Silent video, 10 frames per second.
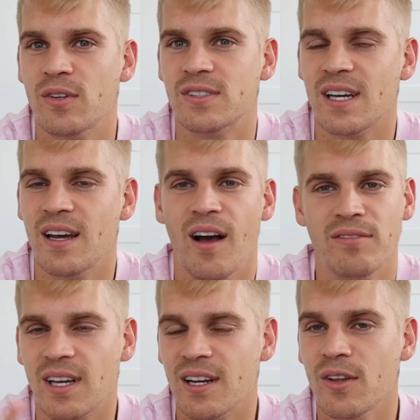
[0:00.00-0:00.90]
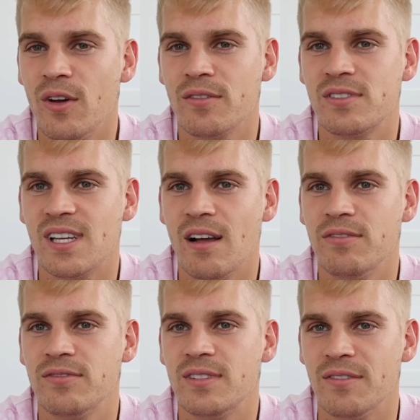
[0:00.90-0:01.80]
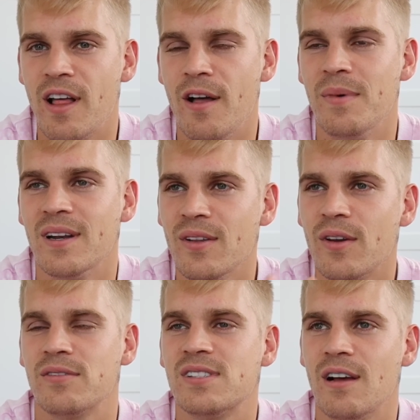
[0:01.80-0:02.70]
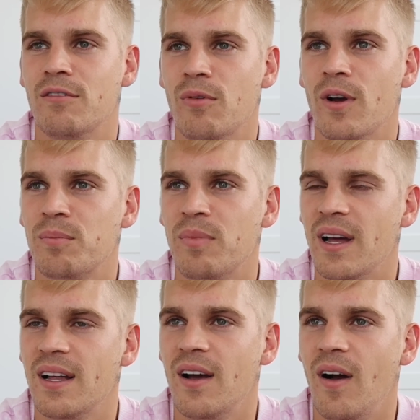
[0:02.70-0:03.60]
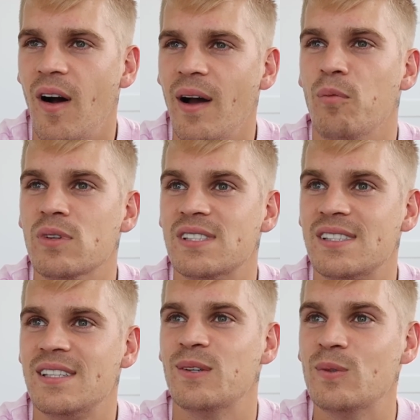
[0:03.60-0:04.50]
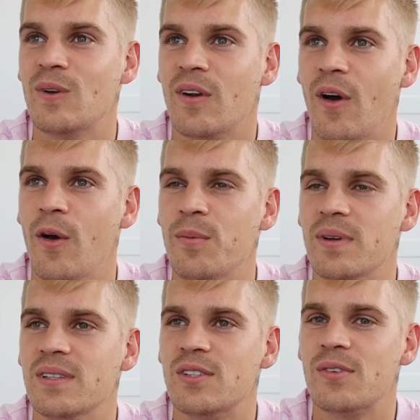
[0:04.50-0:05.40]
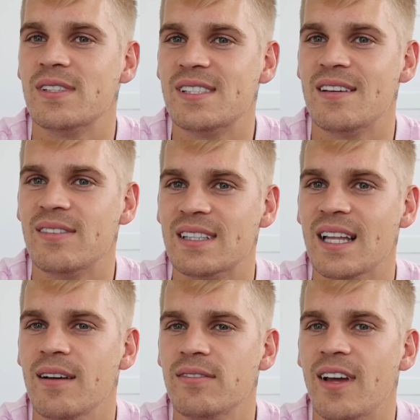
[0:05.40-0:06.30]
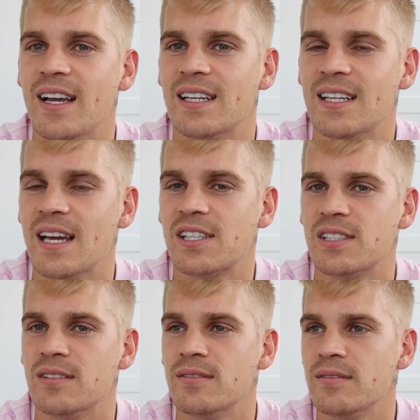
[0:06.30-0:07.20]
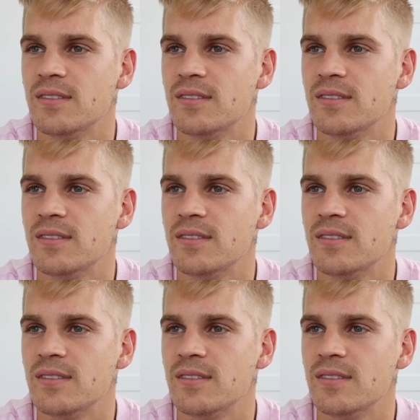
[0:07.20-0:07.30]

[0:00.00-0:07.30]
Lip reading: I've done a lot of self-development, a lot of self-work, but I was still not open to receiving love and connection